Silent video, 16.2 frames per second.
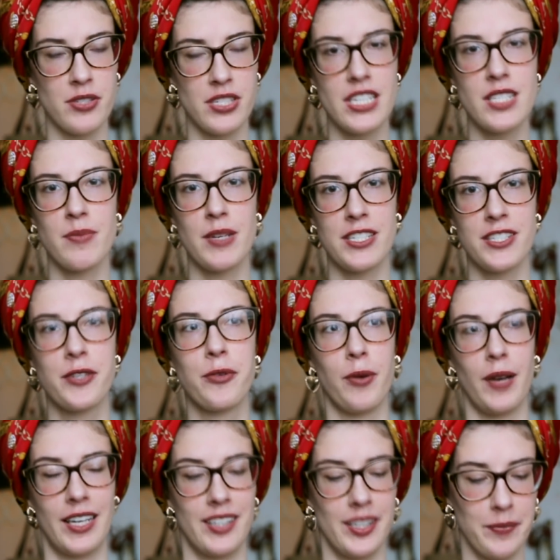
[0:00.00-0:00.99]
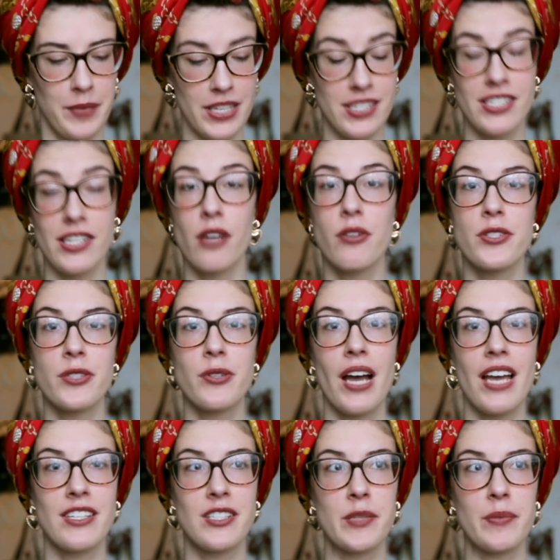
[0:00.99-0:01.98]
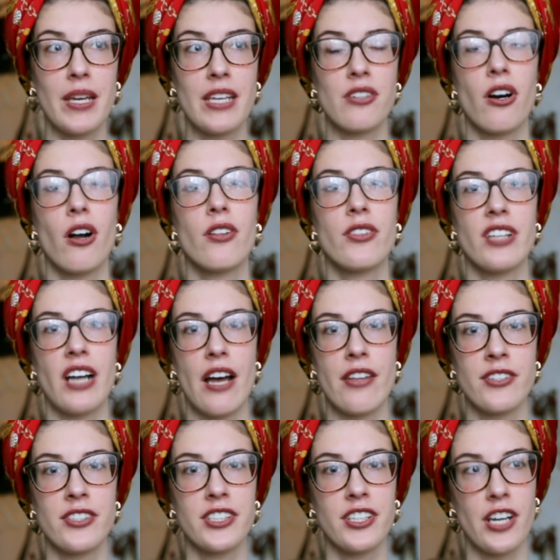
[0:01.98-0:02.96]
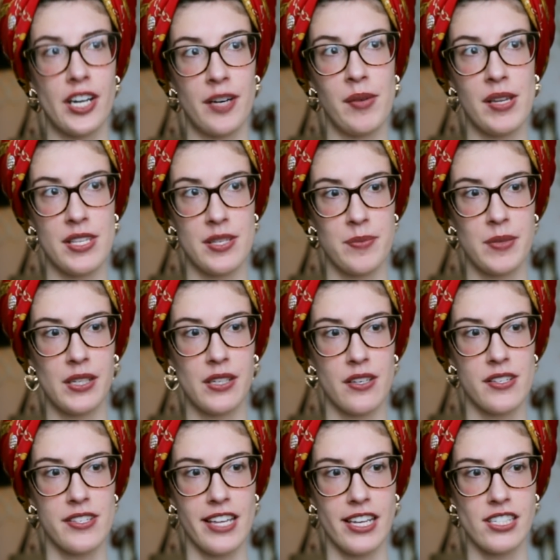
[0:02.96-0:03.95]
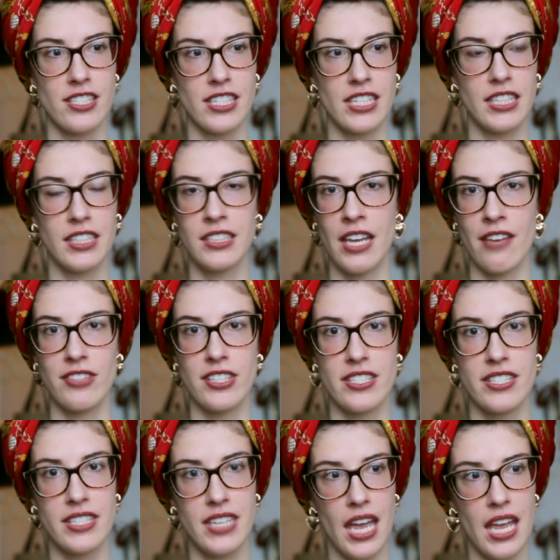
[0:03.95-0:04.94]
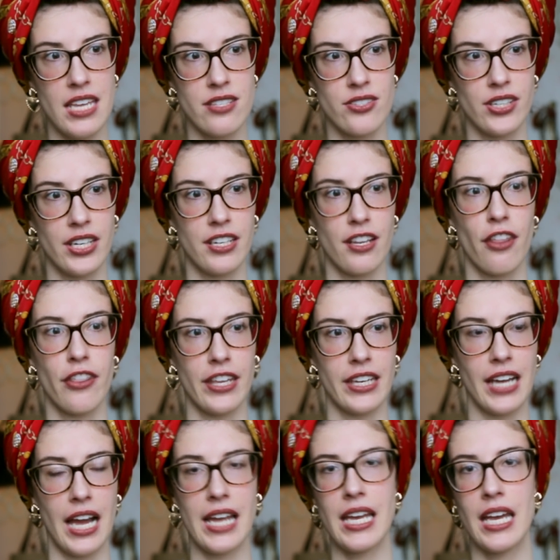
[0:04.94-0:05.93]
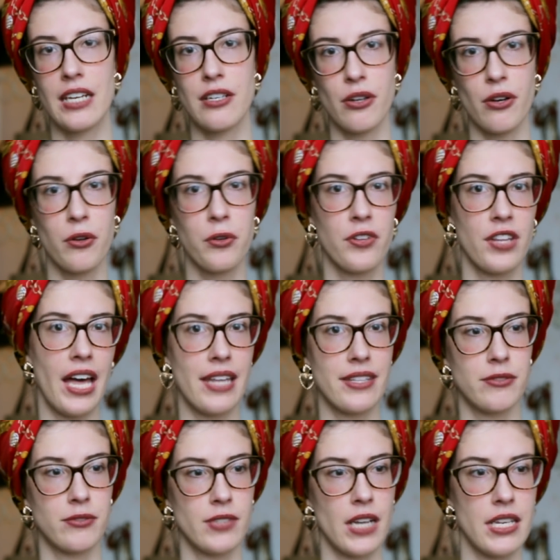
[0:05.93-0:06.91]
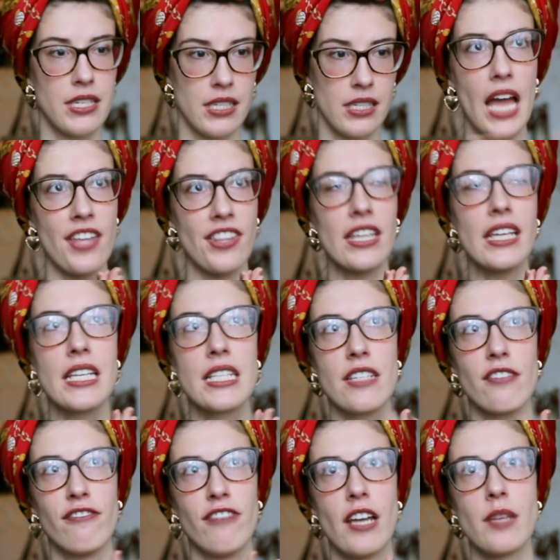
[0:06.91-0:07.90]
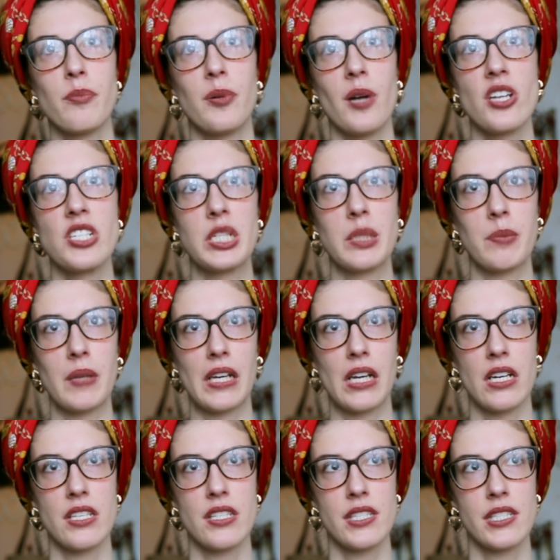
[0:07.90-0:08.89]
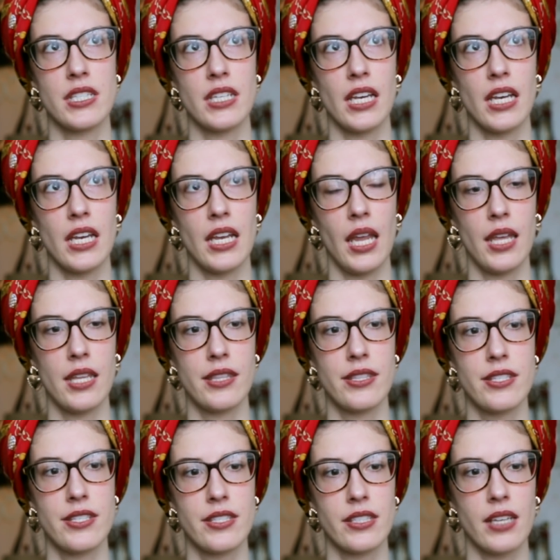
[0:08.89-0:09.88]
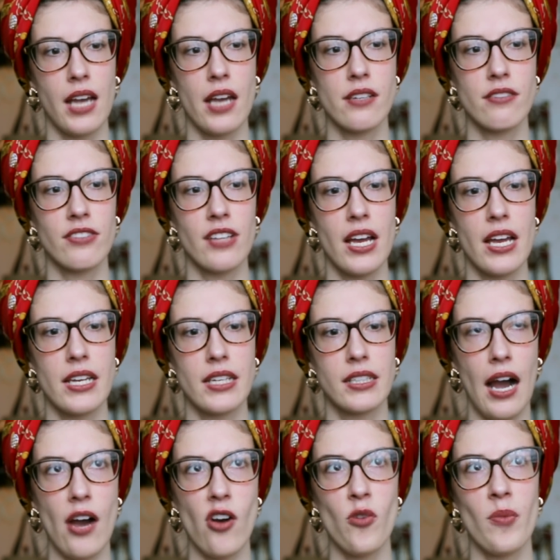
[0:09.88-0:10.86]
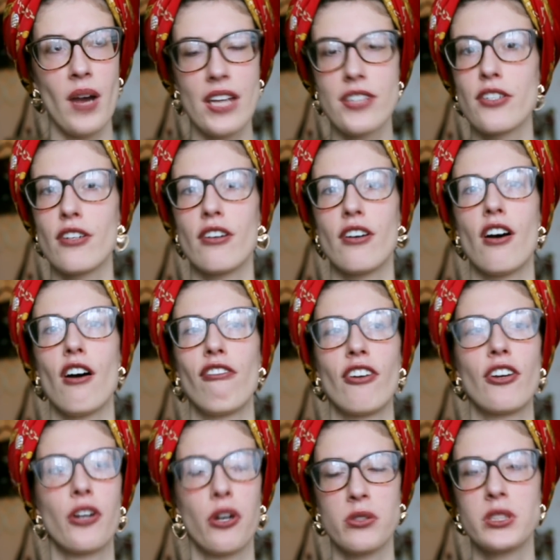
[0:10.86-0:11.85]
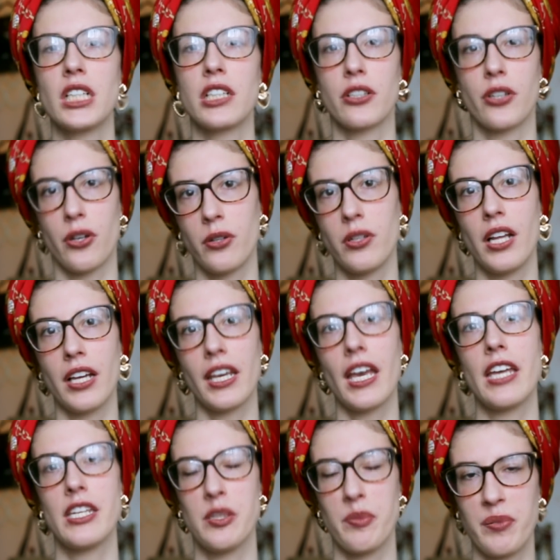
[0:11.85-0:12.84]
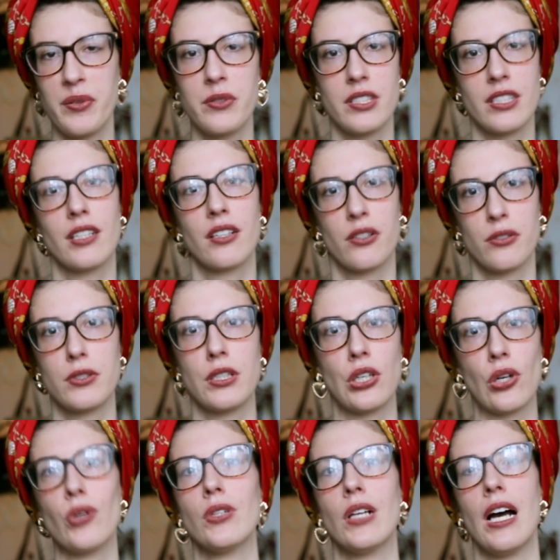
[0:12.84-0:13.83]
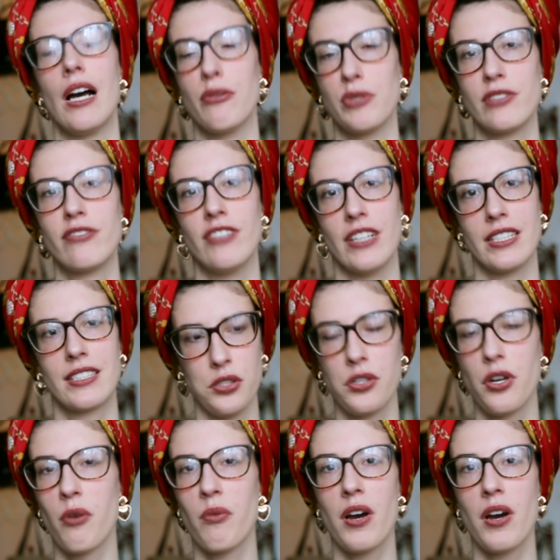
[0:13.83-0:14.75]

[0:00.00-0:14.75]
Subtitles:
she's much quicker, but she also had to make all the undergarments because, like, she didn't have the stays or anything. I had all that ready. I think it's a fun project because it's kind of like, how much of a Coca-Cola can you put in a Coca-Cola outfit? You know